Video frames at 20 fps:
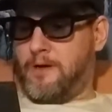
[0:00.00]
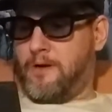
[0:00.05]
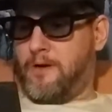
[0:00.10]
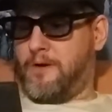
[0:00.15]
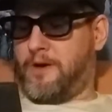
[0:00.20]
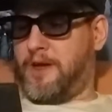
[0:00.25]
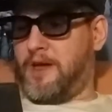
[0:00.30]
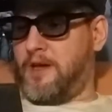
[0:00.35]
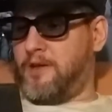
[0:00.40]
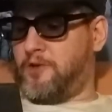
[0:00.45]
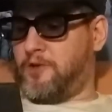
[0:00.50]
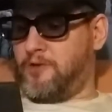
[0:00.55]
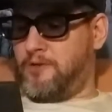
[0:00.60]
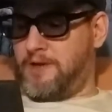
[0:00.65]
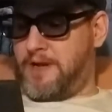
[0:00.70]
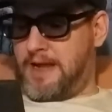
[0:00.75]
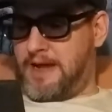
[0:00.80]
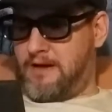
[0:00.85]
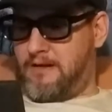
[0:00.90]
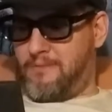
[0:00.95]
Okay,
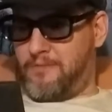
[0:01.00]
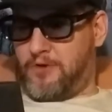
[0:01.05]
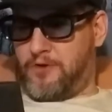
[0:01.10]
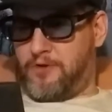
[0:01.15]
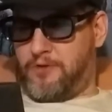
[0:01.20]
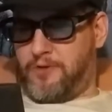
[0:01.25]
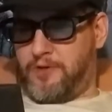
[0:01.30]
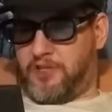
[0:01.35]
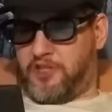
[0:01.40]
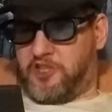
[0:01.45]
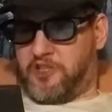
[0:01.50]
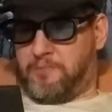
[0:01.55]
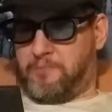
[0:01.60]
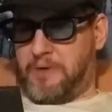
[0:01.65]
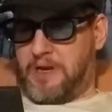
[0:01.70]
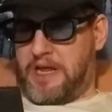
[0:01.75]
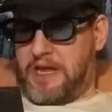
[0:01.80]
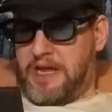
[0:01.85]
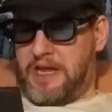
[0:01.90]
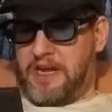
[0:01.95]
so now I'm going to
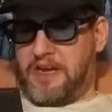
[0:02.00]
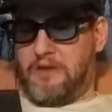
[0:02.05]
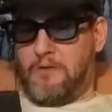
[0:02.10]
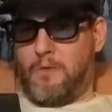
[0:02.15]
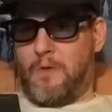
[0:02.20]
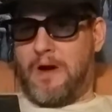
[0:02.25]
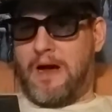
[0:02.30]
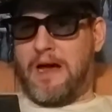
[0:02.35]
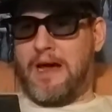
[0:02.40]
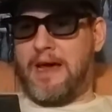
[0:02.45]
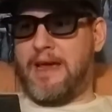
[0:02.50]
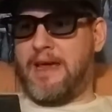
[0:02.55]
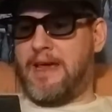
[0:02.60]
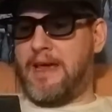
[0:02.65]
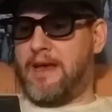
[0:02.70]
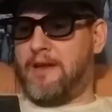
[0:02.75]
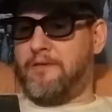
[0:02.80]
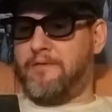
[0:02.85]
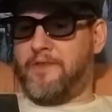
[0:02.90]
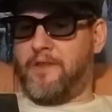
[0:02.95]
explain why
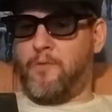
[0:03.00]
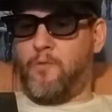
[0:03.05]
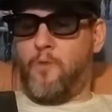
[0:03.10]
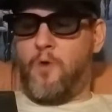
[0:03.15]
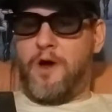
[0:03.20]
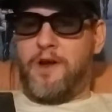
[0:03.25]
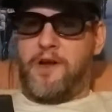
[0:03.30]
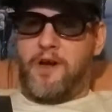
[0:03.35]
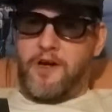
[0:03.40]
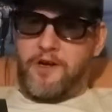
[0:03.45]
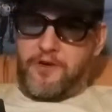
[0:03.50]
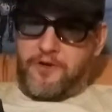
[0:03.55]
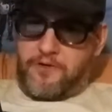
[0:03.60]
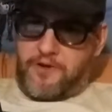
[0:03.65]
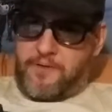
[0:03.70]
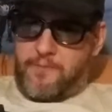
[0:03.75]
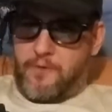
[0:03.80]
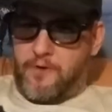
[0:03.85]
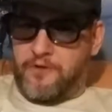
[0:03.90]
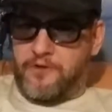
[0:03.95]
out of the
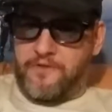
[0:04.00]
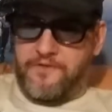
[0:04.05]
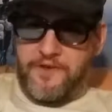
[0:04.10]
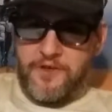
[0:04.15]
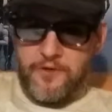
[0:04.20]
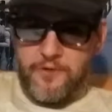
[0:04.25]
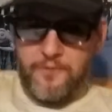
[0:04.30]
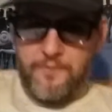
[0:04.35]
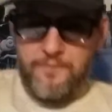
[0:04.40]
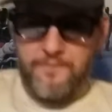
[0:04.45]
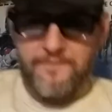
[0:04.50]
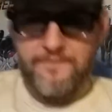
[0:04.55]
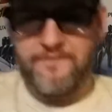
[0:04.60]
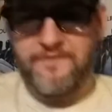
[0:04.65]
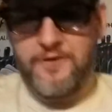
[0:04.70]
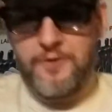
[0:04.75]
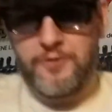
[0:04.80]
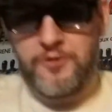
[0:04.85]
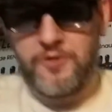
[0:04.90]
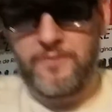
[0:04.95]
100 most viewed
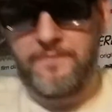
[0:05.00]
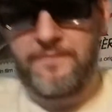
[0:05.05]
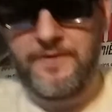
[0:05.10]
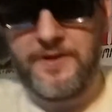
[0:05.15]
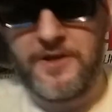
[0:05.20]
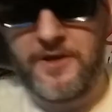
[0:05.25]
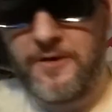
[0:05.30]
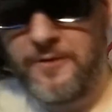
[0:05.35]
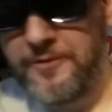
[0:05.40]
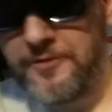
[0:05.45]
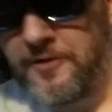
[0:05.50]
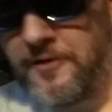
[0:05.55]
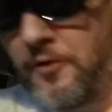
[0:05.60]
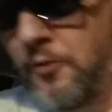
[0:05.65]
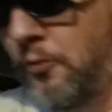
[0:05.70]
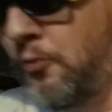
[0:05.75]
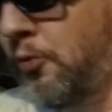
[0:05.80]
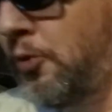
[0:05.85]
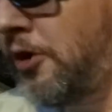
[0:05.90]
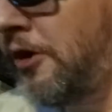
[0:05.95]
YouTube videos in
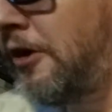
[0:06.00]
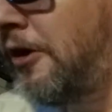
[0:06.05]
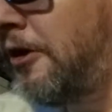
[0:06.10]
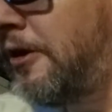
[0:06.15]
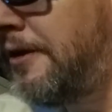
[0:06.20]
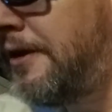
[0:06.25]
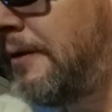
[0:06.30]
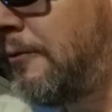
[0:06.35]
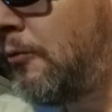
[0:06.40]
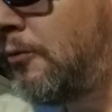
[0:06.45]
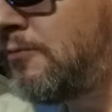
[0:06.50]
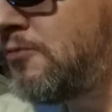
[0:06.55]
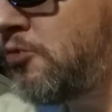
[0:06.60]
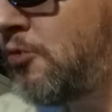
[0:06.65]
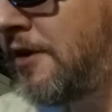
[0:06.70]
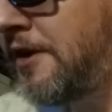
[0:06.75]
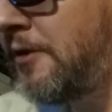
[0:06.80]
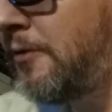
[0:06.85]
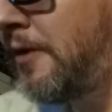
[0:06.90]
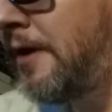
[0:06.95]
the world,
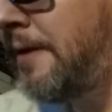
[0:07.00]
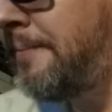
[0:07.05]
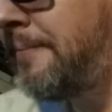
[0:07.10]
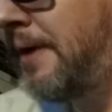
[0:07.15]
21